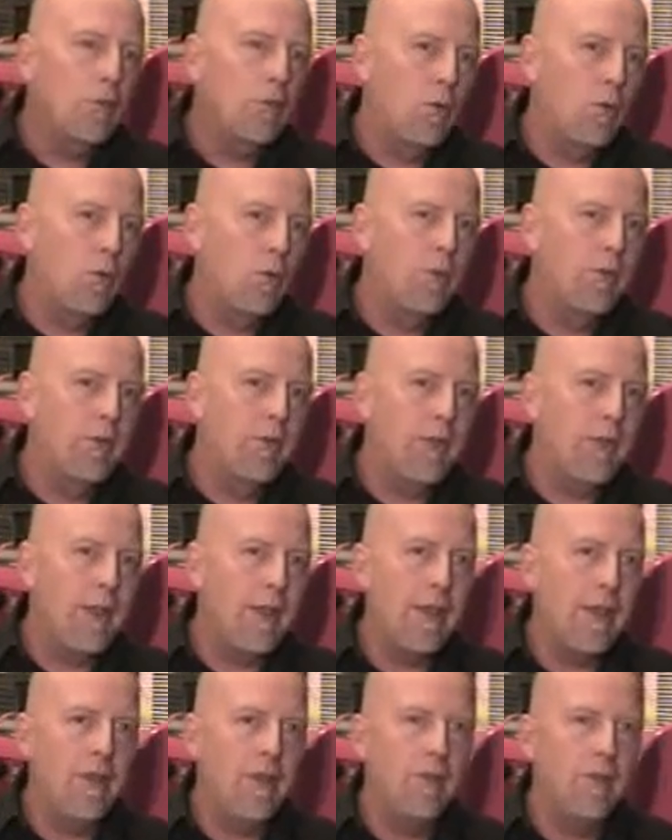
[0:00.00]
Towards the
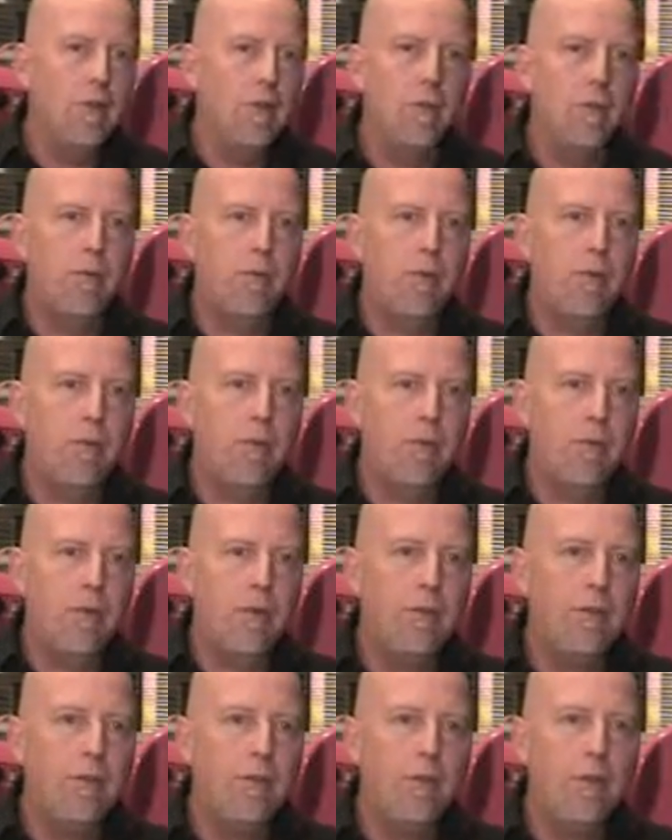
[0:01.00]
end of the
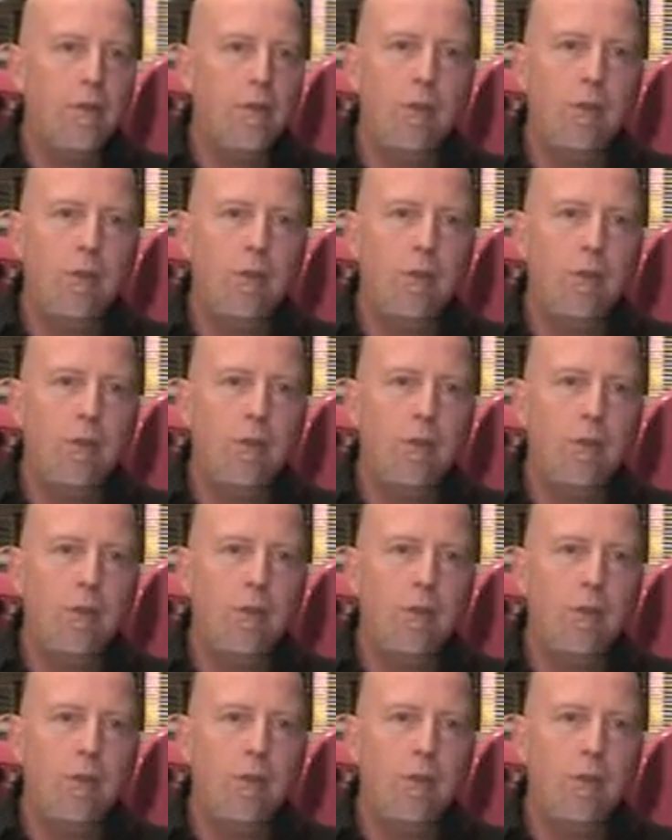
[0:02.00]
process,